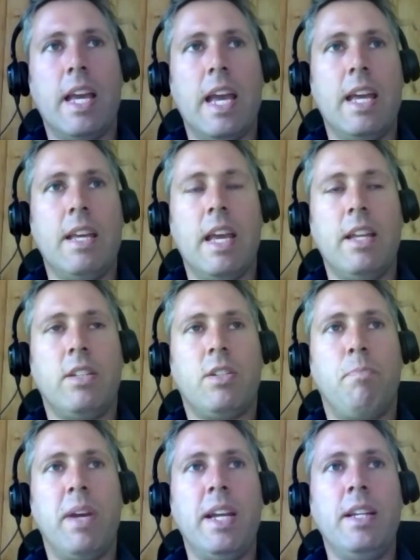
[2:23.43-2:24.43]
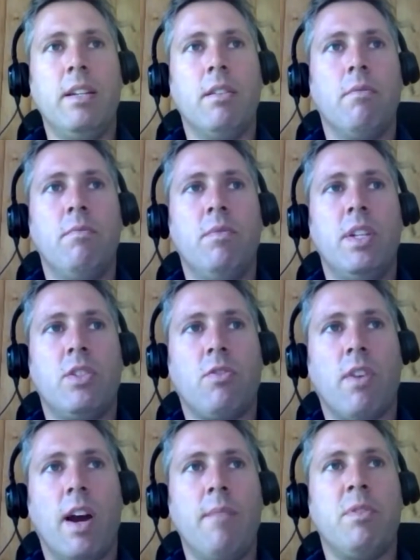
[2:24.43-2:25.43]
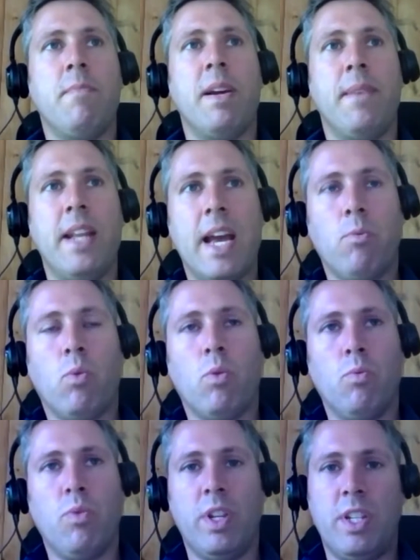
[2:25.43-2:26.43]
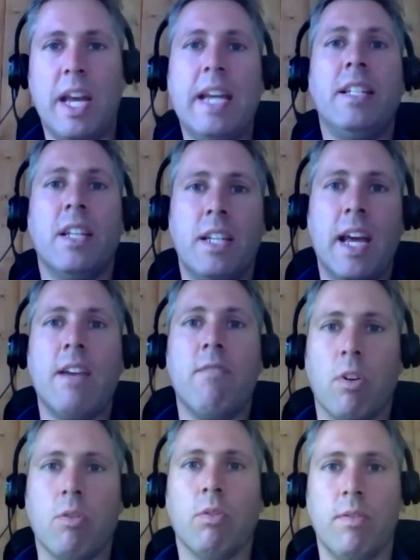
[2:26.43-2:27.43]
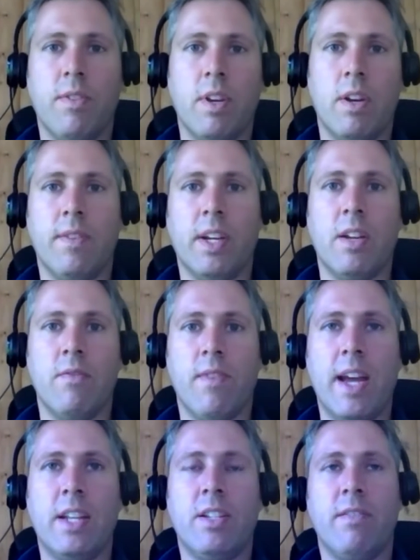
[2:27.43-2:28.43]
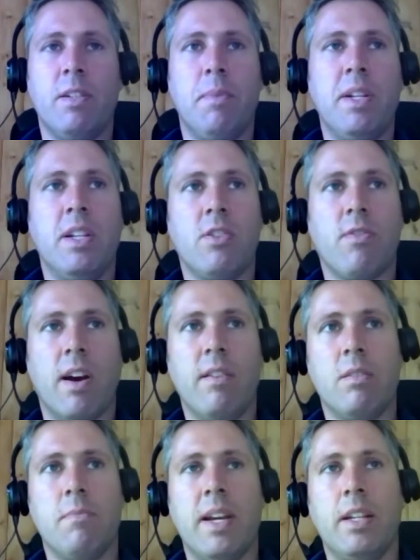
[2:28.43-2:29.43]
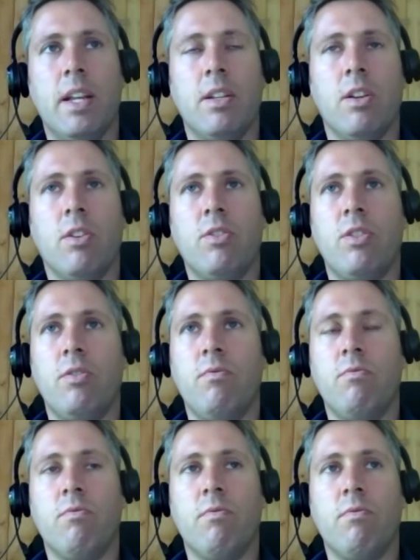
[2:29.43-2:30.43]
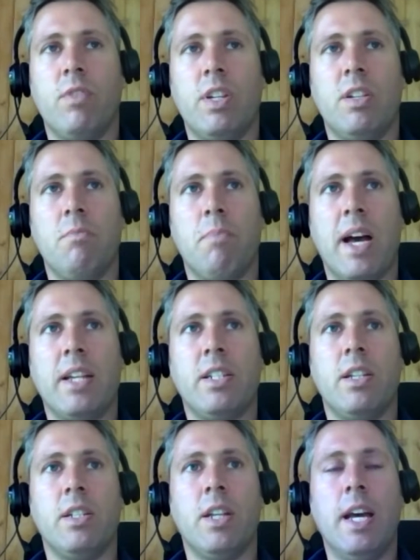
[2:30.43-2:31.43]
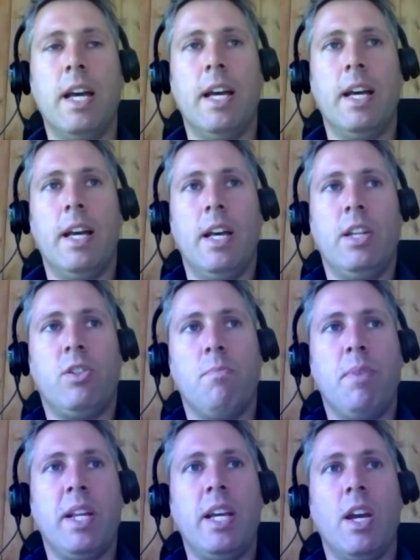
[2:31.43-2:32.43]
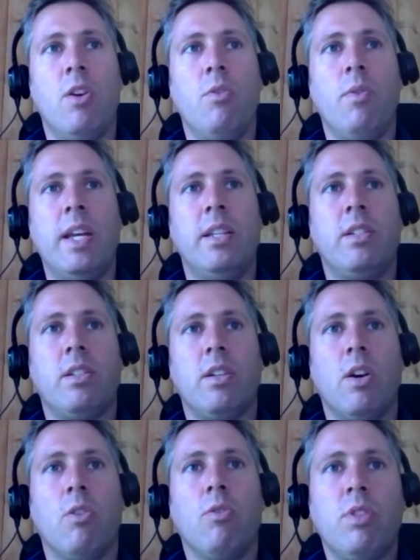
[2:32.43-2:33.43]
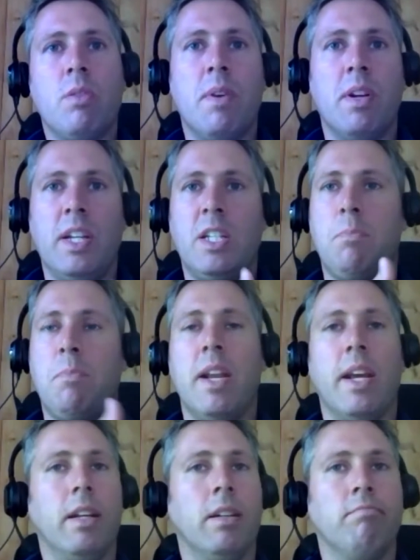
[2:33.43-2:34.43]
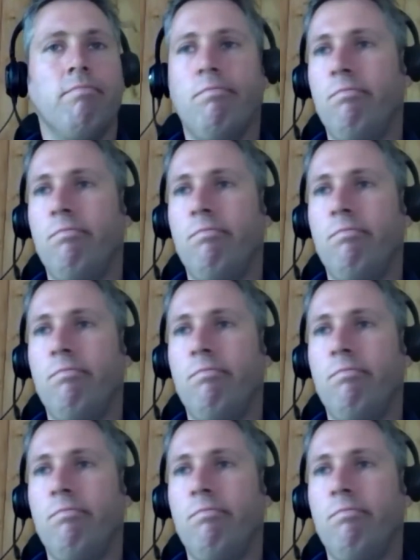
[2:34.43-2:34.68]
It's been described to me. The day-to-day role of a conveyancer, it's been described to me in the not too distant past as somebody who is ultimately spinning,